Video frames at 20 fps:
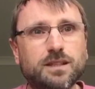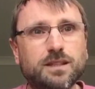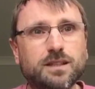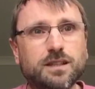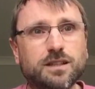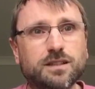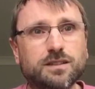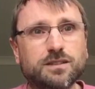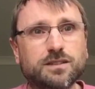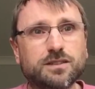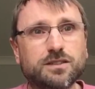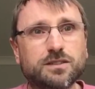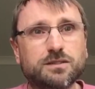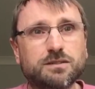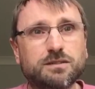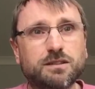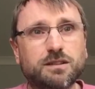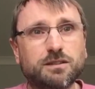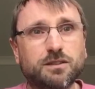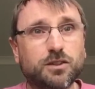And
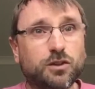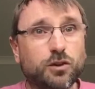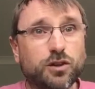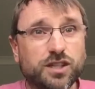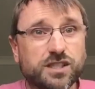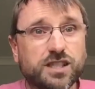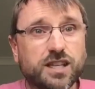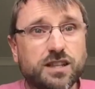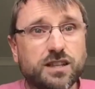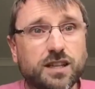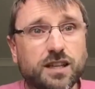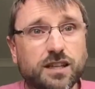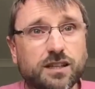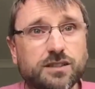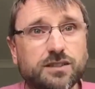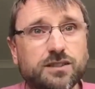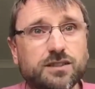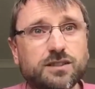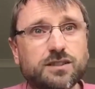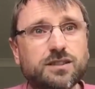God is in
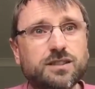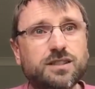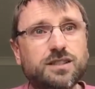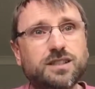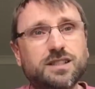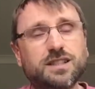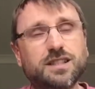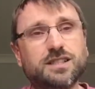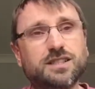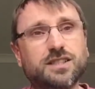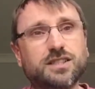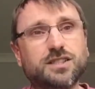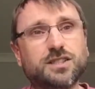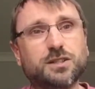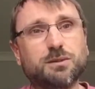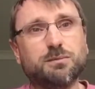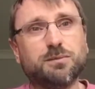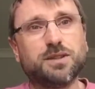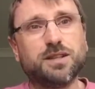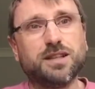this. This is
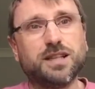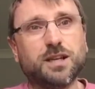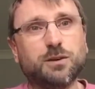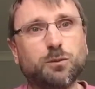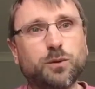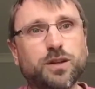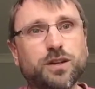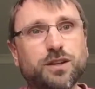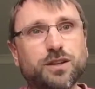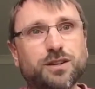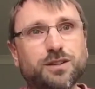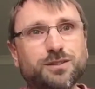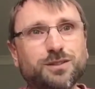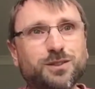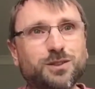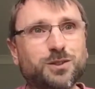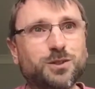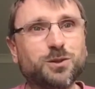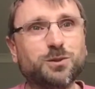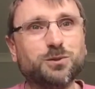something that we are
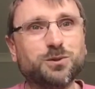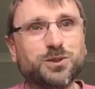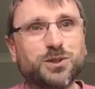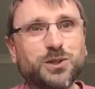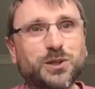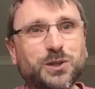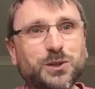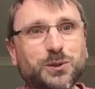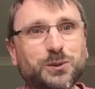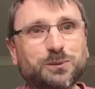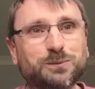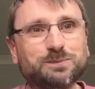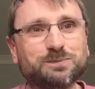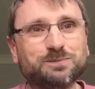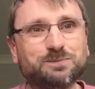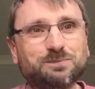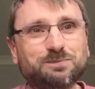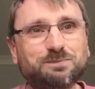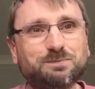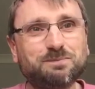called to do.
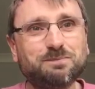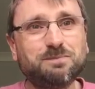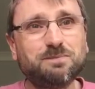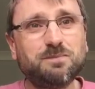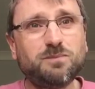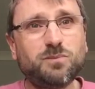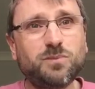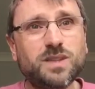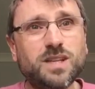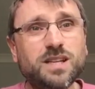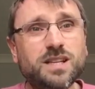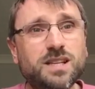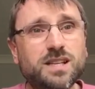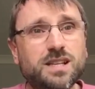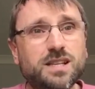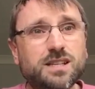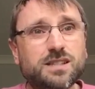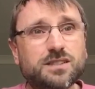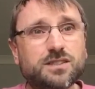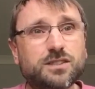
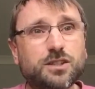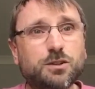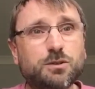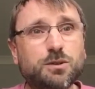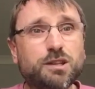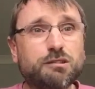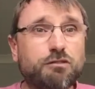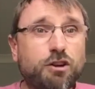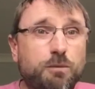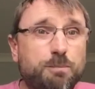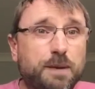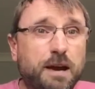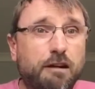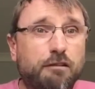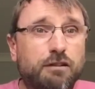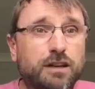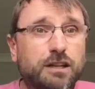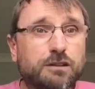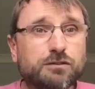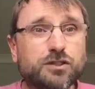So there are
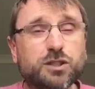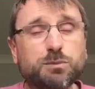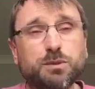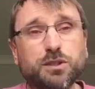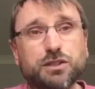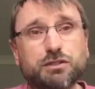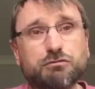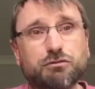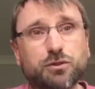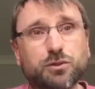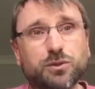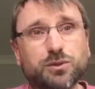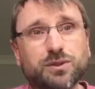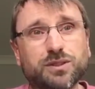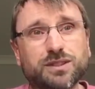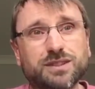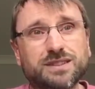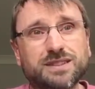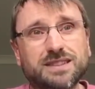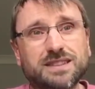parallels to be drawn.
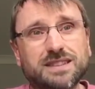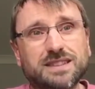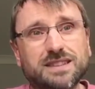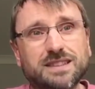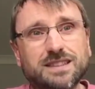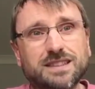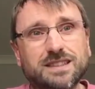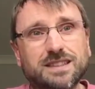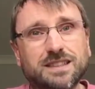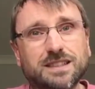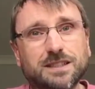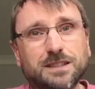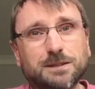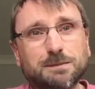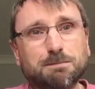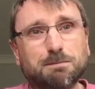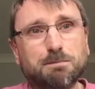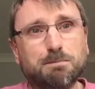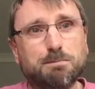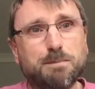
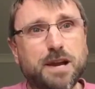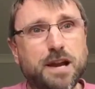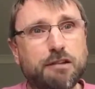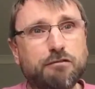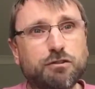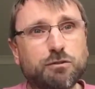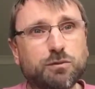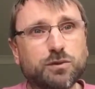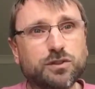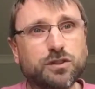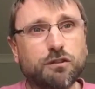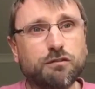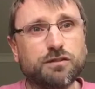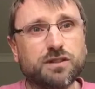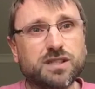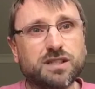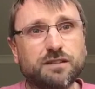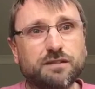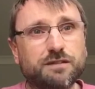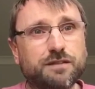Mary was
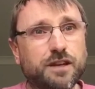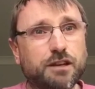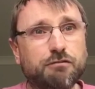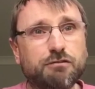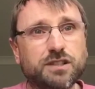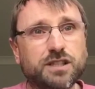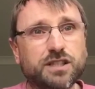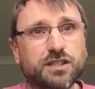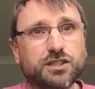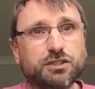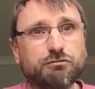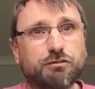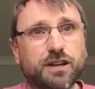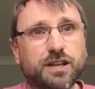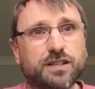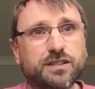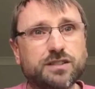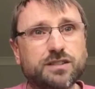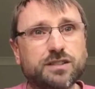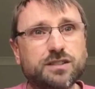obviously very
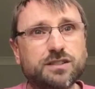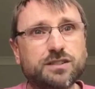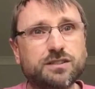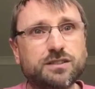distressed.